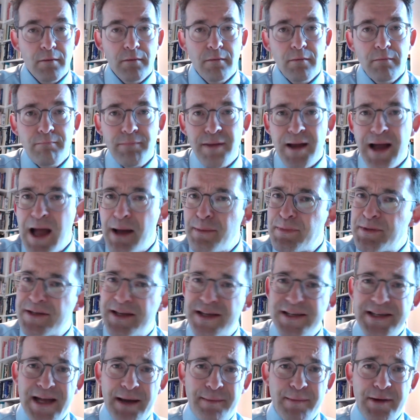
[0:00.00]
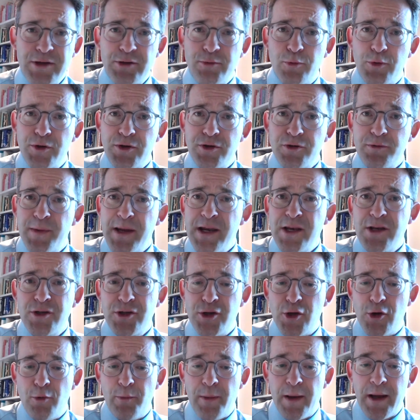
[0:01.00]
Perhaps the damage wouldn't be
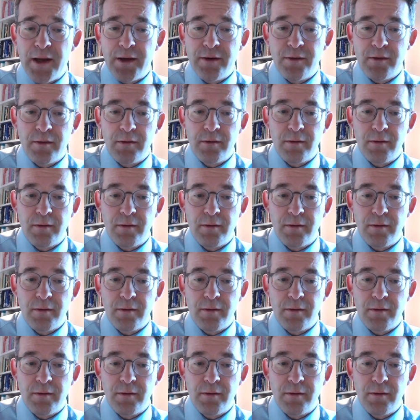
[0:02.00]
too bad.